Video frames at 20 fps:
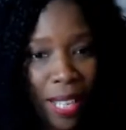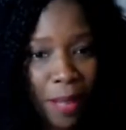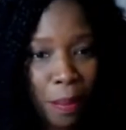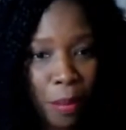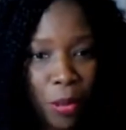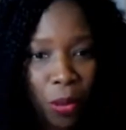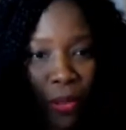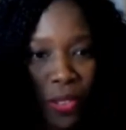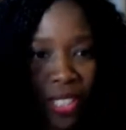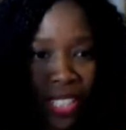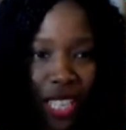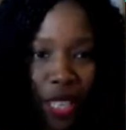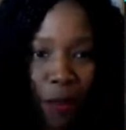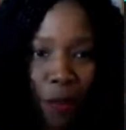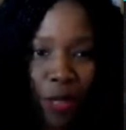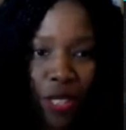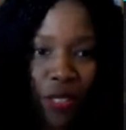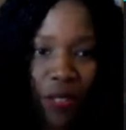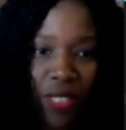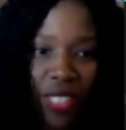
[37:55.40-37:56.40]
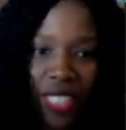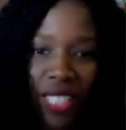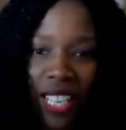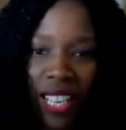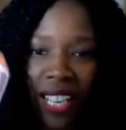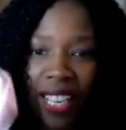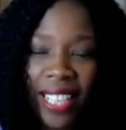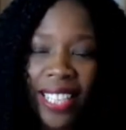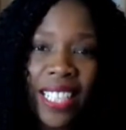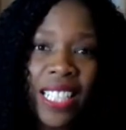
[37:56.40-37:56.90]
I pull the Keepers of the
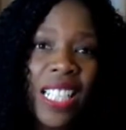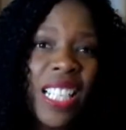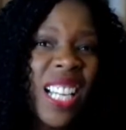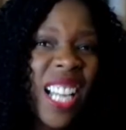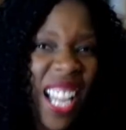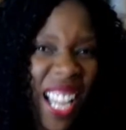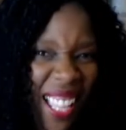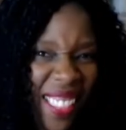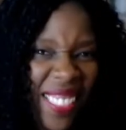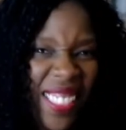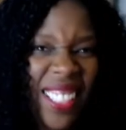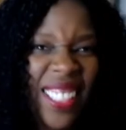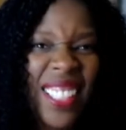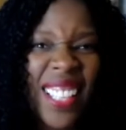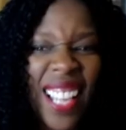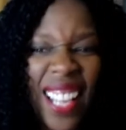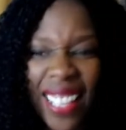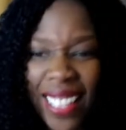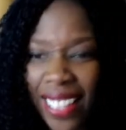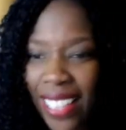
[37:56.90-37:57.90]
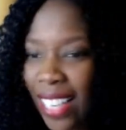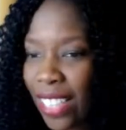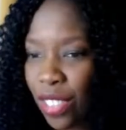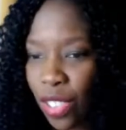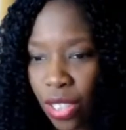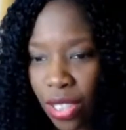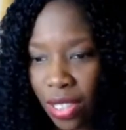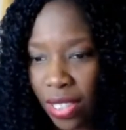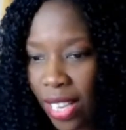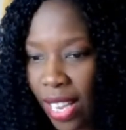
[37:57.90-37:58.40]
Light. And the light, I
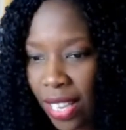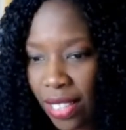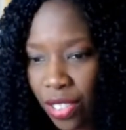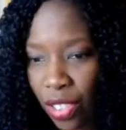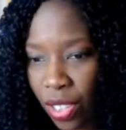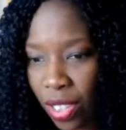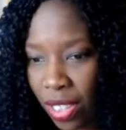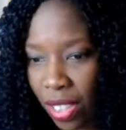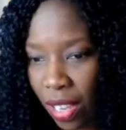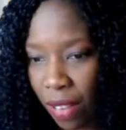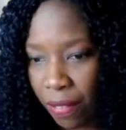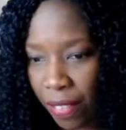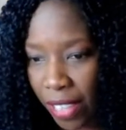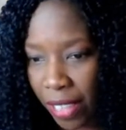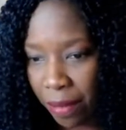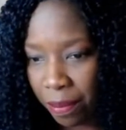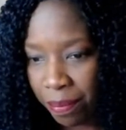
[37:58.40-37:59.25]
just love it.